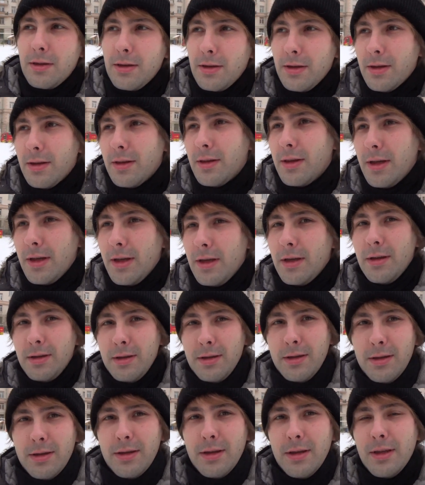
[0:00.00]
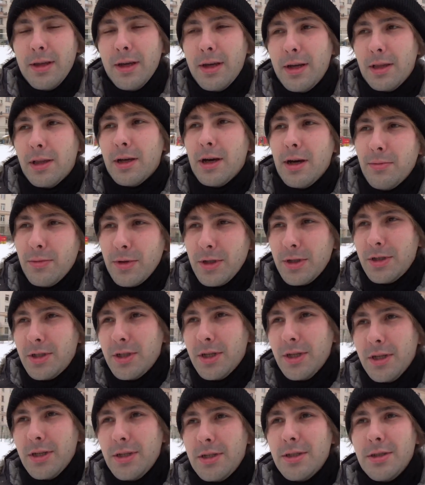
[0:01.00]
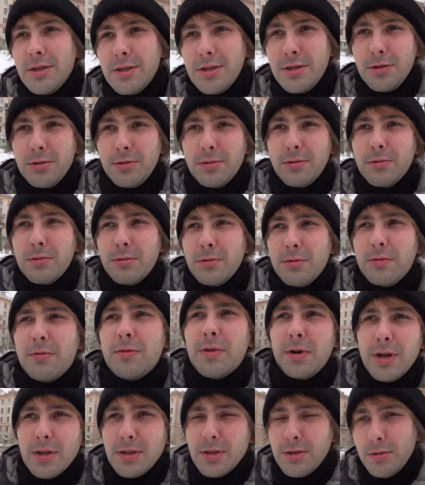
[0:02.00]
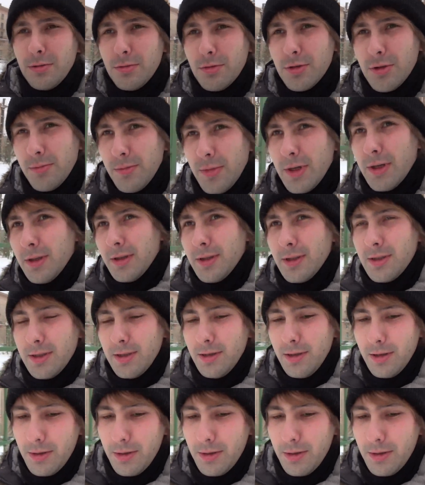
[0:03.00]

day climate changing so fast, so tremendously.